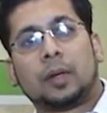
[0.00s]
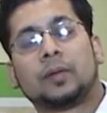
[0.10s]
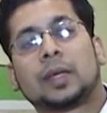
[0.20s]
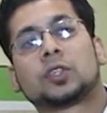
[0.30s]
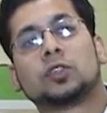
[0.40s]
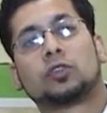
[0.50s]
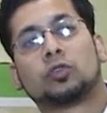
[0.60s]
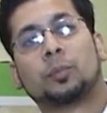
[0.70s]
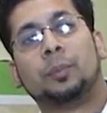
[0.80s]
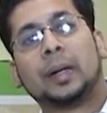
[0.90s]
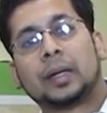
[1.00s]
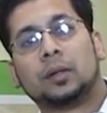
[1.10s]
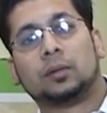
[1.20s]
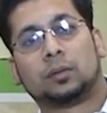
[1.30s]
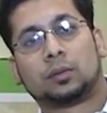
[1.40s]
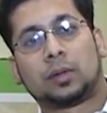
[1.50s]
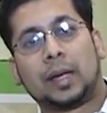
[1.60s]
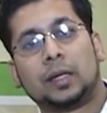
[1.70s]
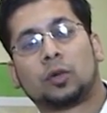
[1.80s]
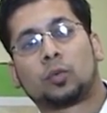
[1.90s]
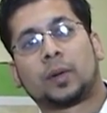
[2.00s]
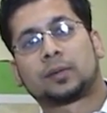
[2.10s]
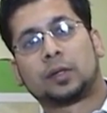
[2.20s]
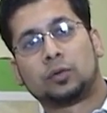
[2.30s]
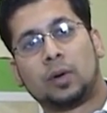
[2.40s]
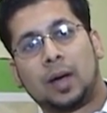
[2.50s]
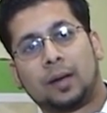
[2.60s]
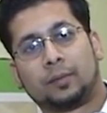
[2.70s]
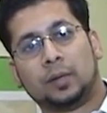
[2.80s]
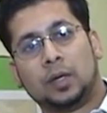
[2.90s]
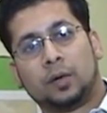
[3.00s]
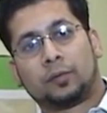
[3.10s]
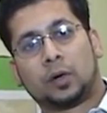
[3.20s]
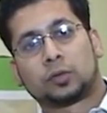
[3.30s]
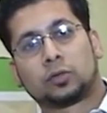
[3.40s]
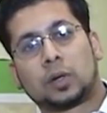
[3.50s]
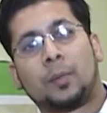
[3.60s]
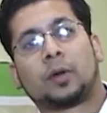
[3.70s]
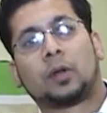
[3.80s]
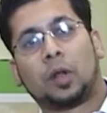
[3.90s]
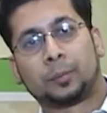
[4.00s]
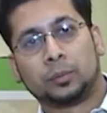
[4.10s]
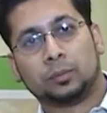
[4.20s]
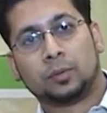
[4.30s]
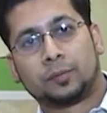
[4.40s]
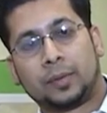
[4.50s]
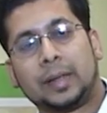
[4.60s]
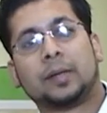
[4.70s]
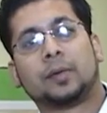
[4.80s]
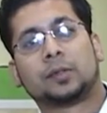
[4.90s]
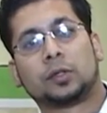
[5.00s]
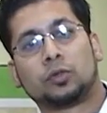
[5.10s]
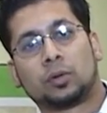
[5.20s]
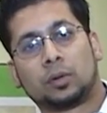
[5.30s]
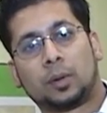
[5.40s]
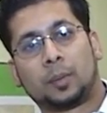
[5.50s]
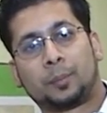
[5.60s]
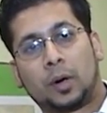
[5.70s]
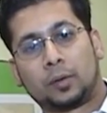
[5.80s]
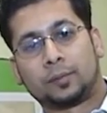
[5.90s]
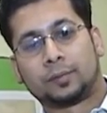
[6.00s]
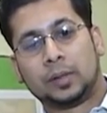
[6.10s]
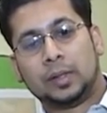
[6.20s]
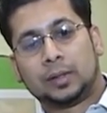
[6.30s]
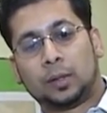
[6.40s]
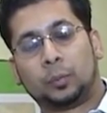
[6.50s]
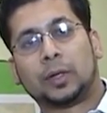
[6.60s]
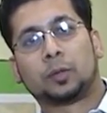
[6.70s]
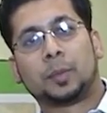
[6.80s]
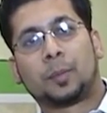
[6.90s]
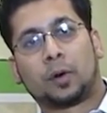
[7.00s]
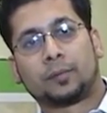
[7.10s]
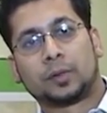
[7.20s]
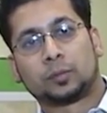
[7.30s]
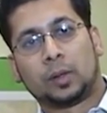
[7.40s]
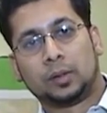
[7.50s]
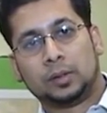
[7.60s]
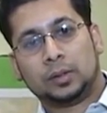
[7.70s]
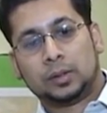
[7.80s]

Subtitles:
invitation to you to bring in any request that you have for us to come out and help you for any events that you're part of that we could be part of as well.